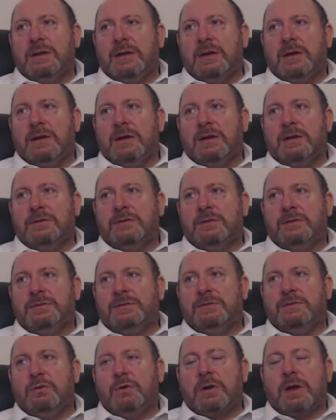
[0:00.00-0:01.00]
uh,
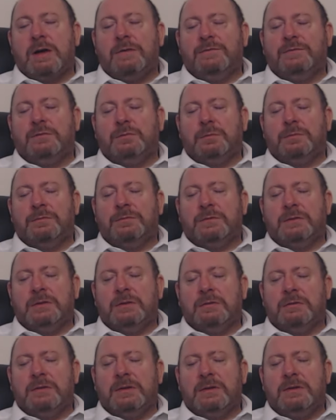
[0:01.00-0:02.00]
that's not comfortable for
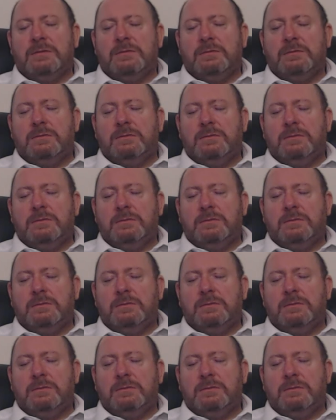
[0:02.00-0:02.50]
you then